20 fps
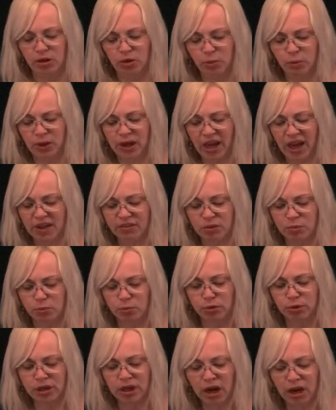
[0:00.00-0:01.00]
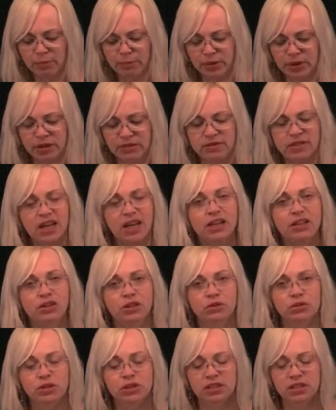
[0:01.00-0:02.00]
We have a preoperative
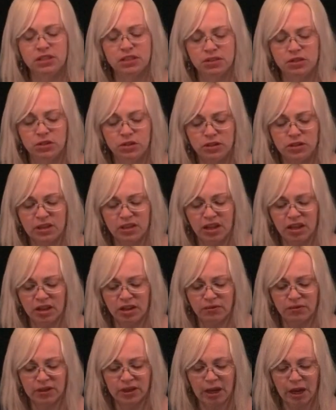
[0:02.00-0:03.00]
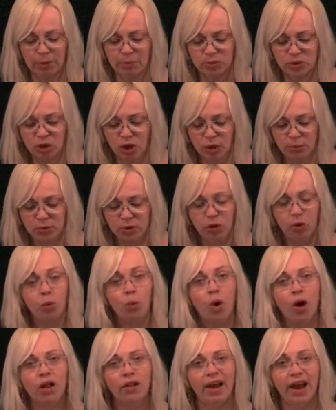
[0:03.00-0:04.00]
diagnosis of an abdominal
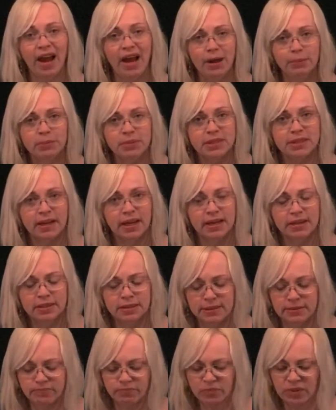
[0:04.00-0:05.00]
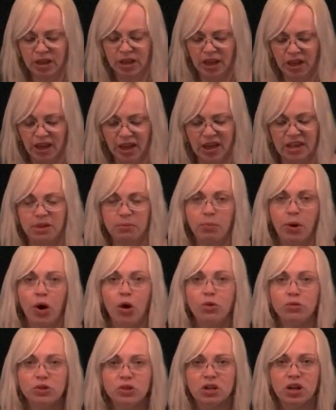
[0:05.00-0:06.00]
wall abscess and a
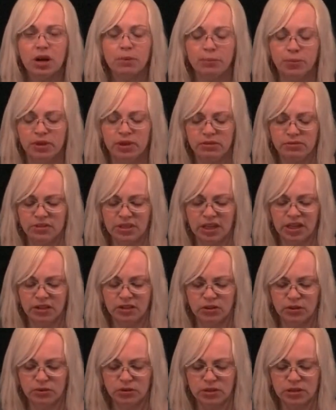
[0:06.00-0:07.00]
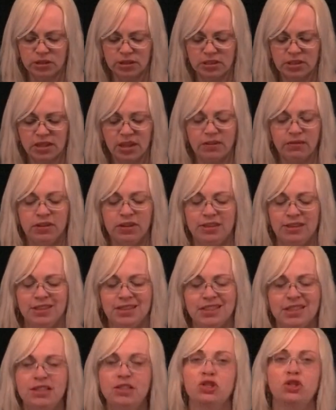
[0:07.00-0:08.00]
postoperative diagnosis of an
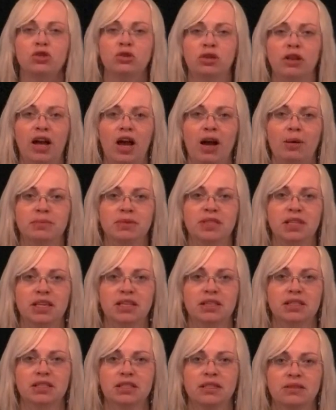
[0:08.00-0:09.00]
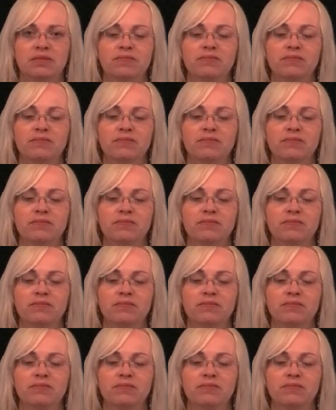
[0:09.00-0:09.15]
incisional abscess.